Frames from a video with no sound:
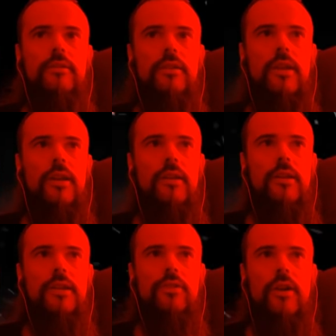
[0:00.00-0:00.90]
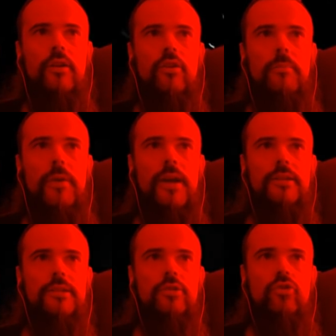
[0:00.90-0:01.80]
the acrobatics and